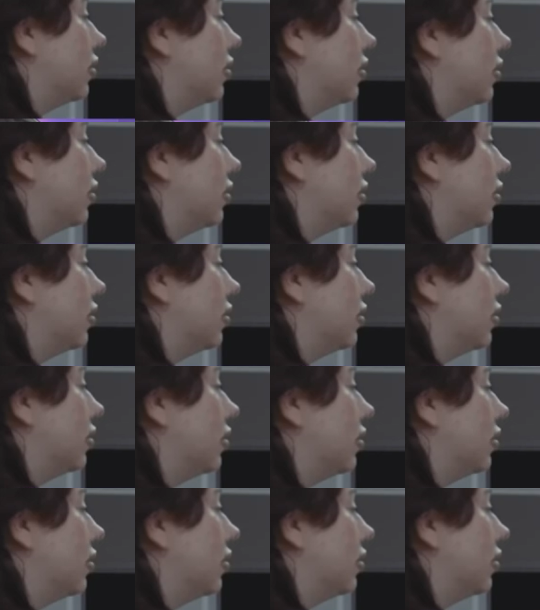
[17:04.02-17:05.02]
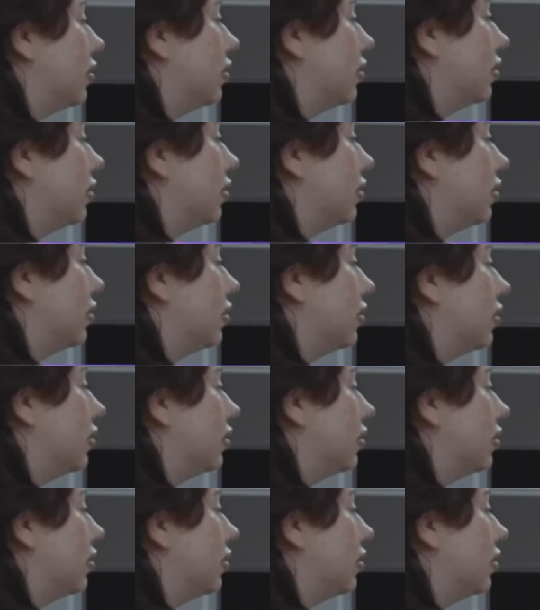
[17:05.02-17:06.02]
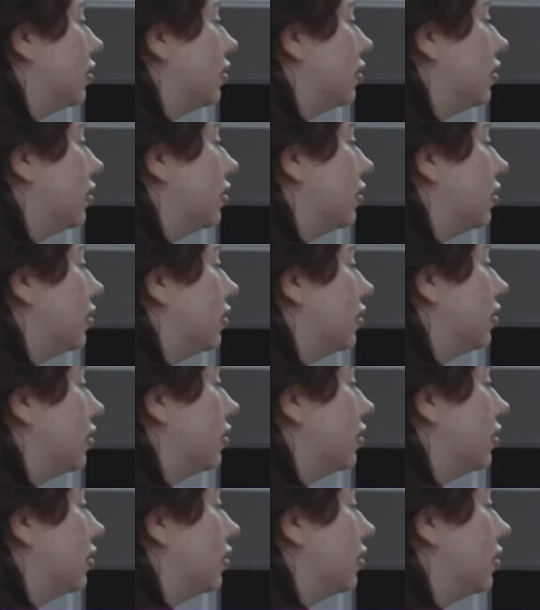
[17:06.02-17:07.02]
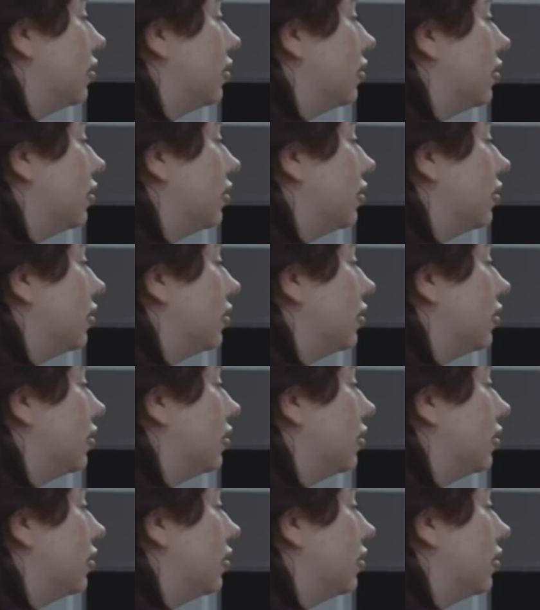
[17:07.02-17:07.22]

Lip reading: (not speaking)